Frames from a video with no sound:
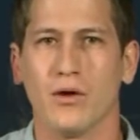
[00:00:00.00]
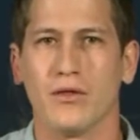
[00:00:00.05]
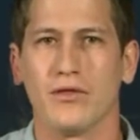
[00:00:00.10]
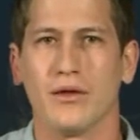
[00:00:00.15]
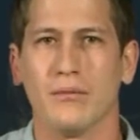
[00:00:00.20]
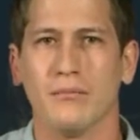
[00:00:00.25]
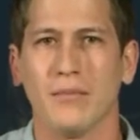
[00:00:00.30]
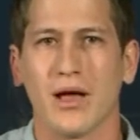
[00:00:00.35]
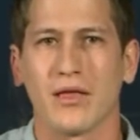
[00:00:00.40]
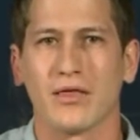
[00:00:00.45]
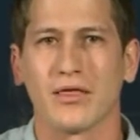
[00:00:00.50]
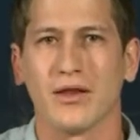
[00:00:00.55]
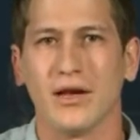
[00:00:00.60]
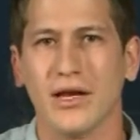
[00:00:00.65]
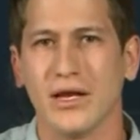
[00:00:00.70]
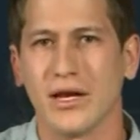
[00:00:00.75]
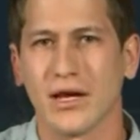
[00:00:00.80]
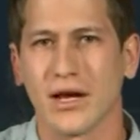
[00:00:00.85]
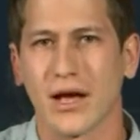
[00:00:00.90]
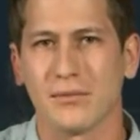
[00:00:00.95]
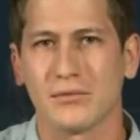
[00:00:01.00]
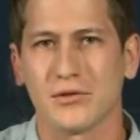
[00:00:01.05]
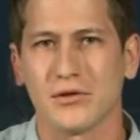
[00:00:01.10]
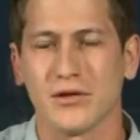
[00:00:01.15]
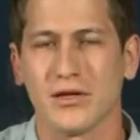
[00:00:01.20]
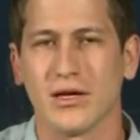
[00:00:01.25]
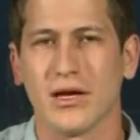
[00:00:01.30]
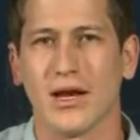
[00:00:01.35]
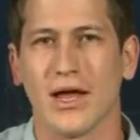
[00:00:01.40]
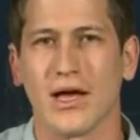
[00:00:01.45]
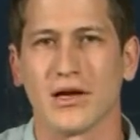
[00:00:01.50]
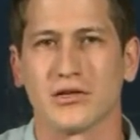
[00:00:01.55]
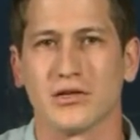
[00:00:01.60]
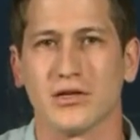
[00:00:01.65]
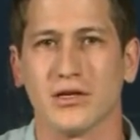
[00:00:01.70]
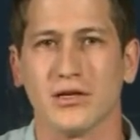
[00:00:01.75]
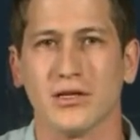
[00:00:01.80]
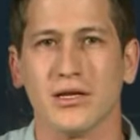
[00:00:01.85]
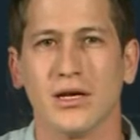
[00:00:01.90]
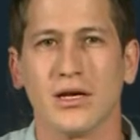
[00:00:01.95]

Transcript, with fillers: in the month leading up to the election,